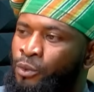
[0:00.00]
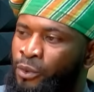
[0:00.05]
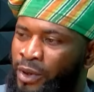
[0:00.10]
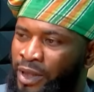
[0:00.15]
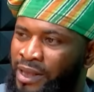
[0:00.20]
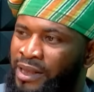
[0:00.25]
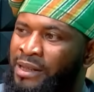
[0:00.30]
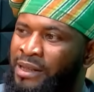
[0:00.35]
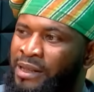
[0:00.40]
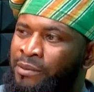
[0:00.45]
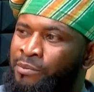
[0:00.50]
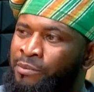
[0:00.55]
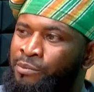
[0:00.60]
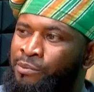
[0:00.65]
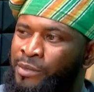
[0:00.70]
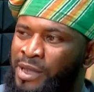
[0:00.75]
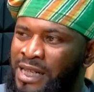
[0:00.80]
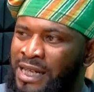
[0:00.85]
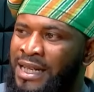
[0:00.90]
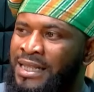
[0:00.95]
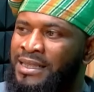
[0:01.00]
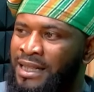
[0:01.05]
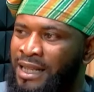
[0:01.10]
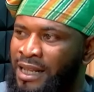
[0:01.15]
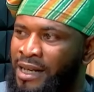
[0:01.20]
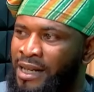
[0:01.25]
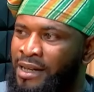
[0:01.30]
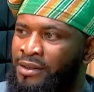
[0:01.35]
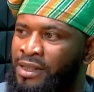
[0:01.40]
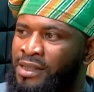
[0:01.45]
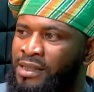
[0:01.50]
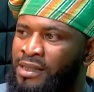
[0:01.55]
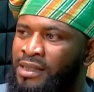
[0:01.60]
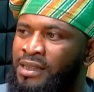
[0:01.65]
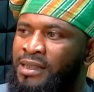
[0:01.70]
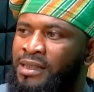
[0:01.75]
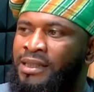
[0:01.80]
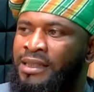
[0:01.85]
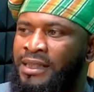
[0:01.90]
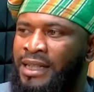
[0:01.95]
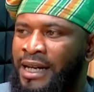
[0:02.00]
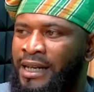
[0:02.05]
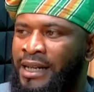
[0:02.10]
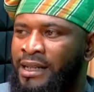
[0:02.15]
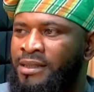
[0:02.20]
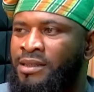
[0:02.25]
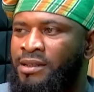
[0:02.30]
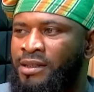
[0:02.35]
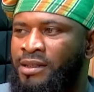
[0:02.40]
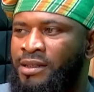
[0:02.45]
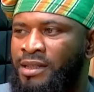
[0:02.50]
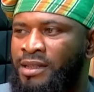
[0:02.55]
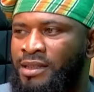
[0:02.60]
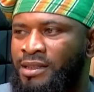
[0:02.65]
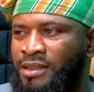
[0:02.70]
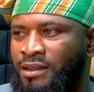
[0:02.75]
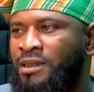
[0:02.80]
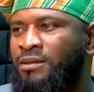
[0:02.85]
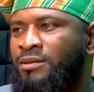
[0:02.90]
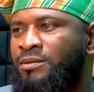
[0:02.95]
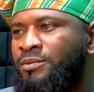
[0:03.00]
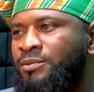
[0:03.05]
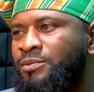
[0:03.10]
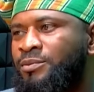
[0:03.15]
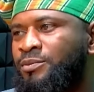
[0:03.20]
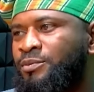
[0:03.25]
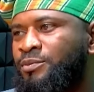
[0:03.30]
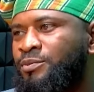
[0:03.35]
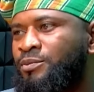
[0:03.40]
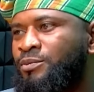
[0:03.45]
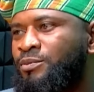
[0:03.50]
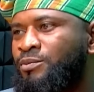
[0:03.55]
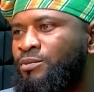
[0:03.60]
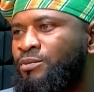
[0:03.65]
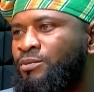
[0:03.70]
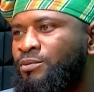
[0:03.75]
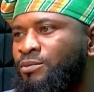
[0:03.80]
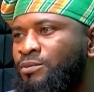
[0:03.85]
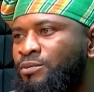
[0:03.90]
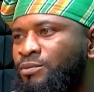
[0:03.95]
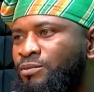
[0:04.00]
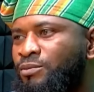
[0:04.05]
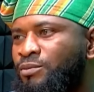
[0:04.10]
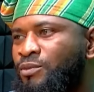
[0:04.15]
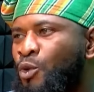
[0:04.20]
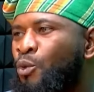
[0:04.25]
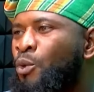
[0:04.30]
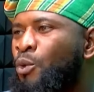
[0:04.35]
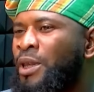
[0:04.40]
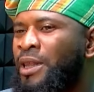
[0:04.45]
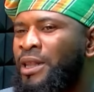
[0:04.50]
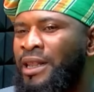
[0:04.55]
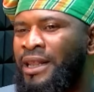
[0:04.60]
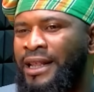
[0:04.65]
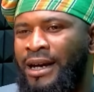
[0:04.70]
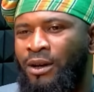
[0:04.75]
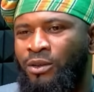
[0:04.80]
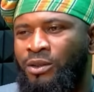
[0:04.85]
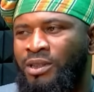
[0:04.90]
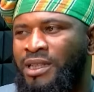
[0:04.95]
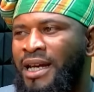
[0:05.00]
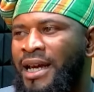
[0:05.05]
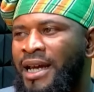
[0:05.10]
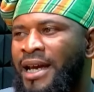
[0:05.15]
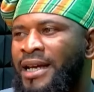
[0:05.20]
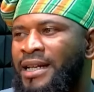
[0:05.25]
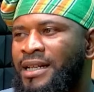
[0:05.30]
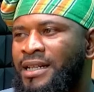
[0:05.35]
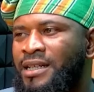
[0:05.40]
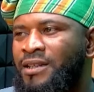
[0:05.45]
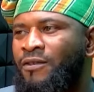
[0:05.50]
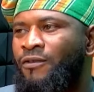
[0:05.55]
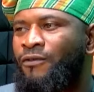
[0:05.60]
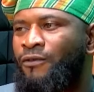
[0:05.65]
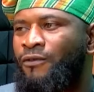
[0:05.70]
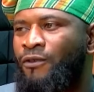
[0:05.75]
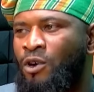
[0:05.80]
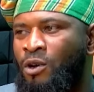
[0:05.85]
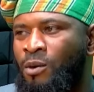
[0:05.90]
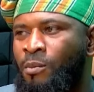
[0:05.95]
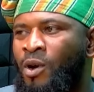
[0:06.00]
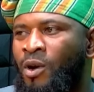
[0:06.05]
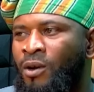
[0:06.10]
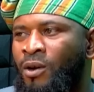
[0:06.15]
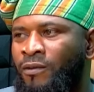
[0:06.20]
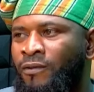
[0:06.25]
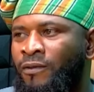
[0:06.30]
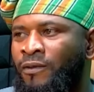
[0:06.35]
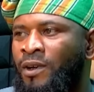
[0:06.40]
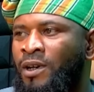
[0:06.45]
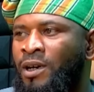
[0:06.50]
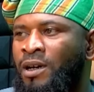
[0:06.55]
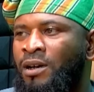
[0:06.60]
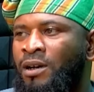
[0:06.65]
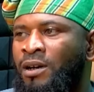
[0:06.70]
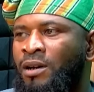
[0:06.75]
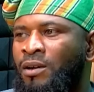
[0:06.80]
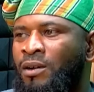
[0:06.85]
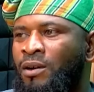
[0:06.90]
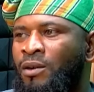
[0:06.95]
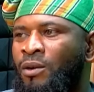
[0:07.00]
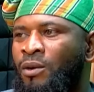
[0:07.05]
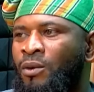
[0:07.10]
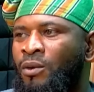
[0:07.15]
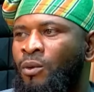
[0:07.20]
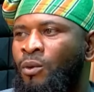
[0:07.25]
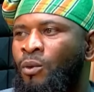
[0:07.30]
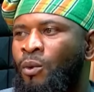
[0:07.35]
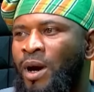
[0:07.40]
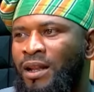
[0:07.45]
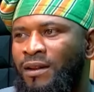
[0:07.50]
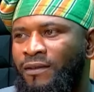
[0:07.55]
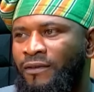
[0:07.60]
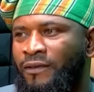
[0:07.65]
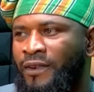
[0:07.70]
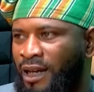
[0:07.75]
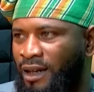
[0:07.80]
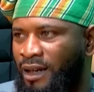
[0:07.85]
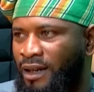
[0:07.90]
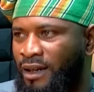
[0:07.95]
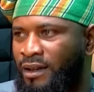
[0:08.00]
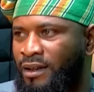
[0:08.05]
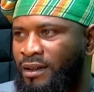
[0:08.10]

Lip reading: with the meager salary that he is receiving, without any form of welfare?